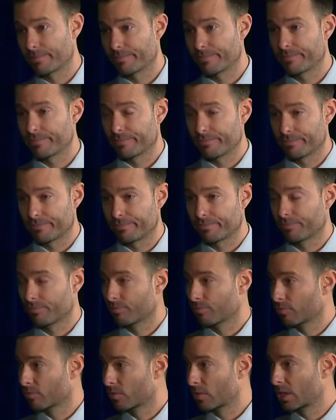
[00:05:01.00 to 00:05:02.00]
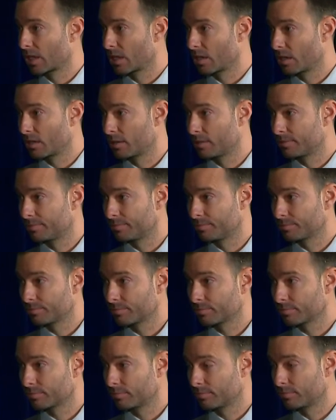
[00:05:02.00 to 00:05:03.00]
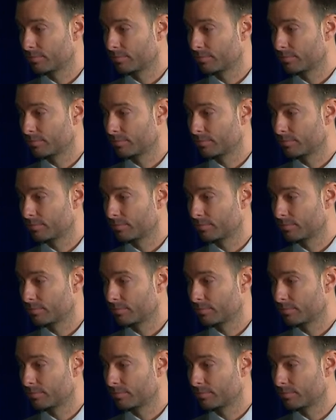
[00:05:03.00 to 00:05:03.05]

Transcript: Brian, you seen similar? similar things?